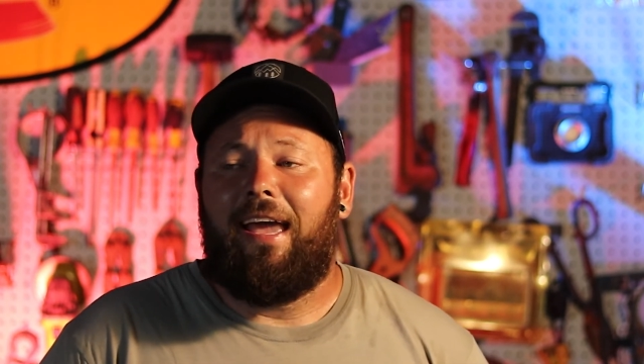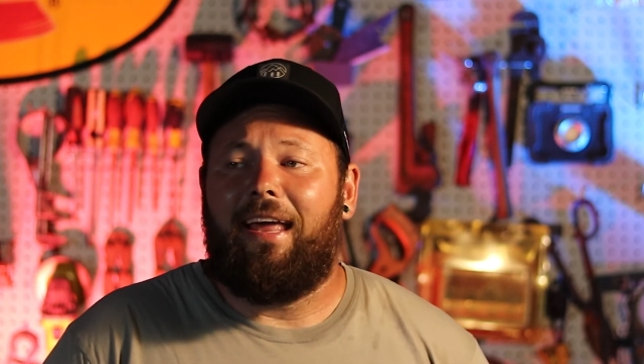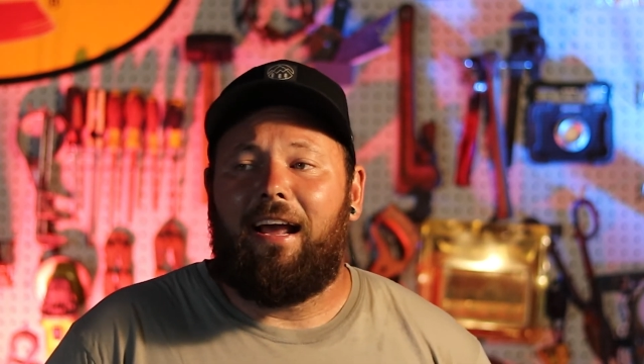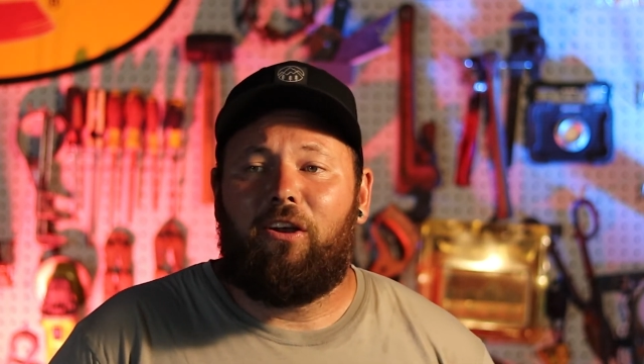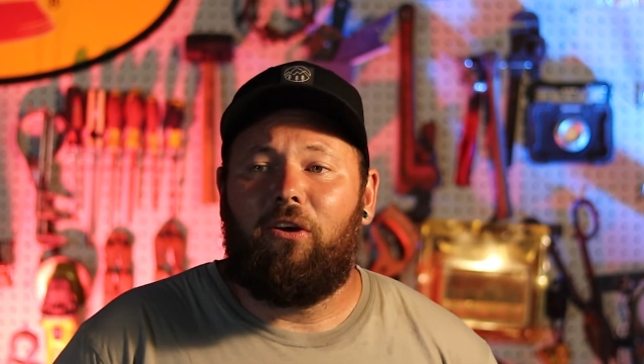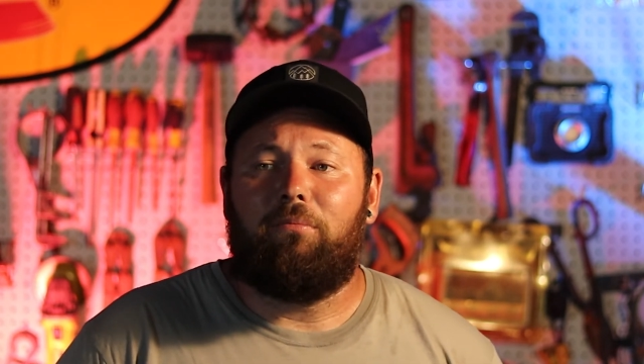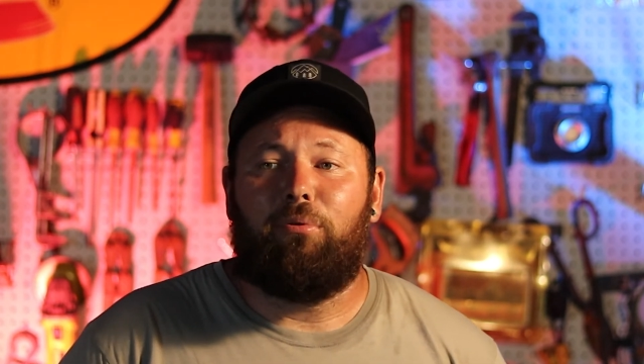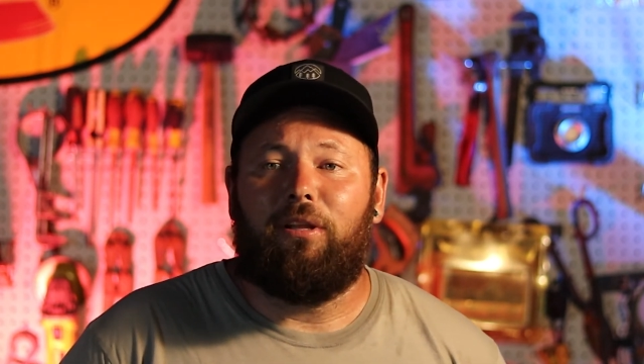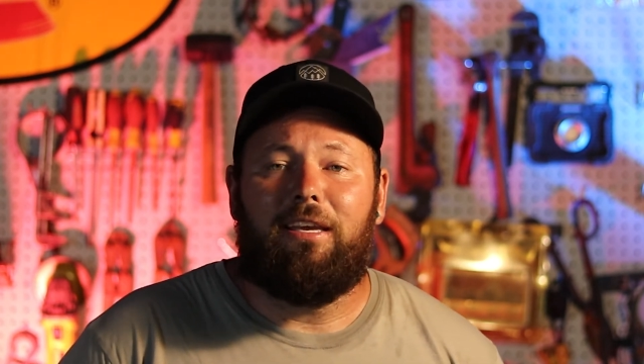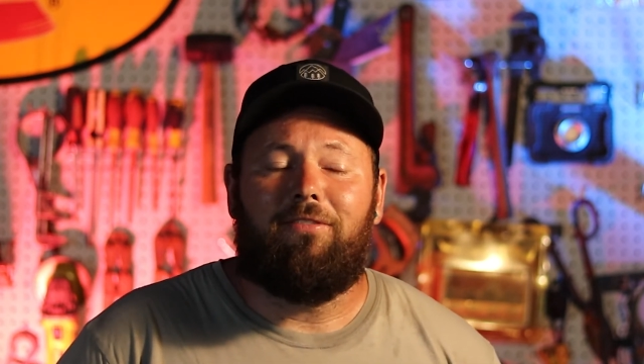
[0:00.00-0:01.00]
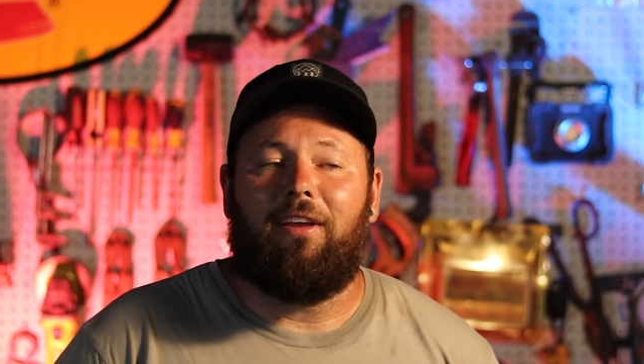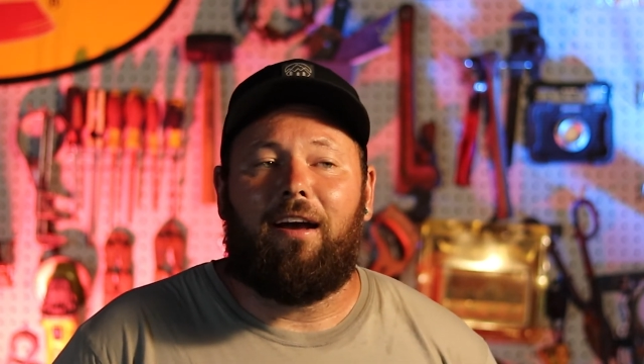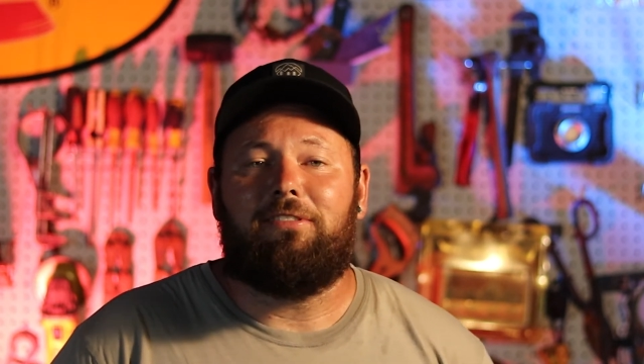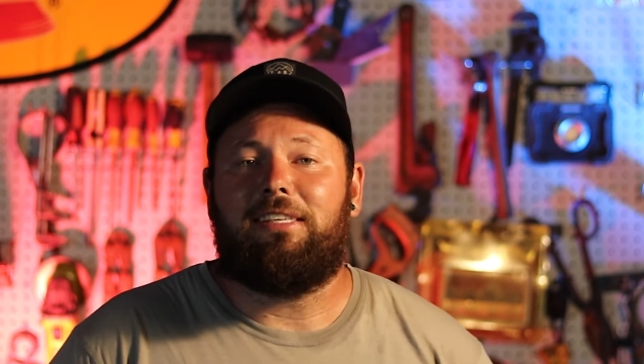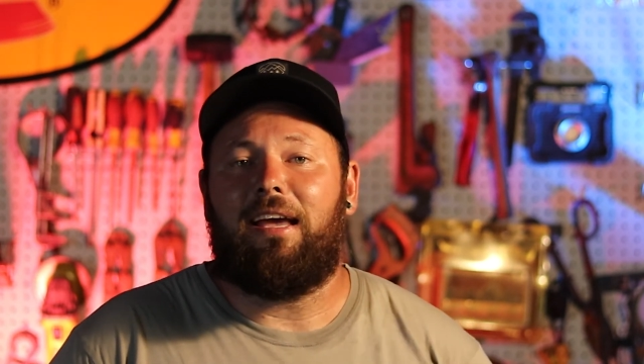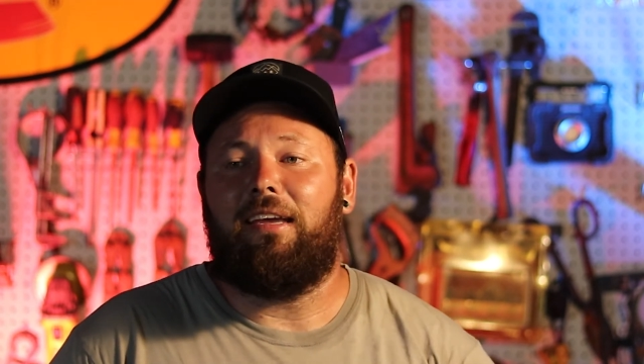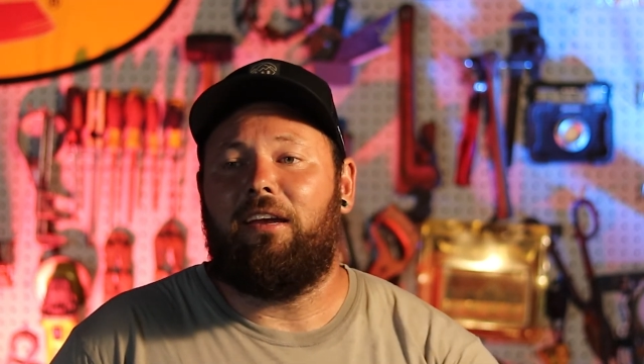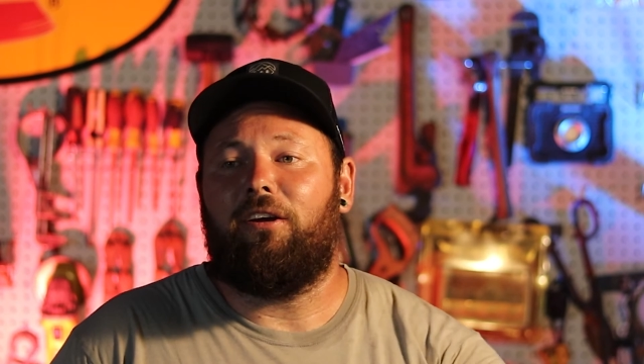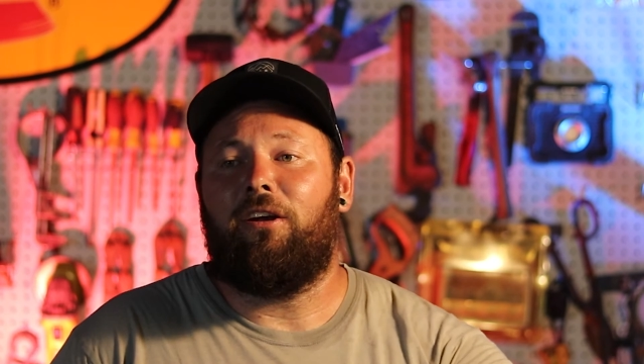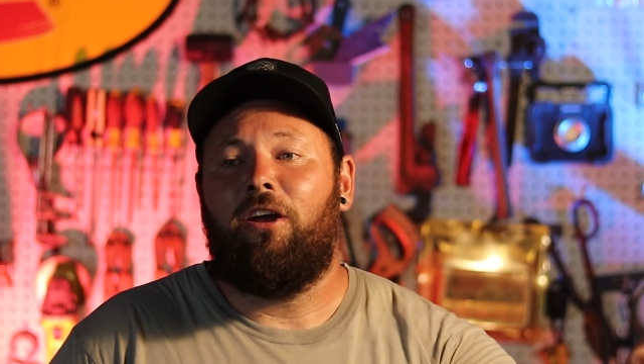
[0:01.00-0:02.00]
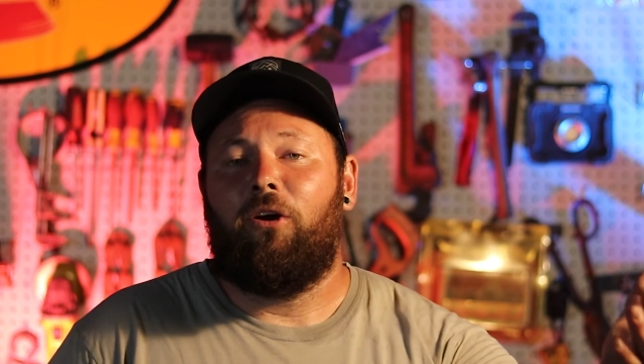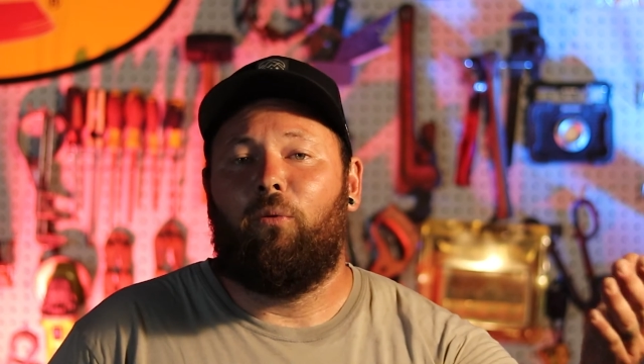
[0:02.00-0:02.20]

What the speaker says: and I couldn't believe it. I've sat here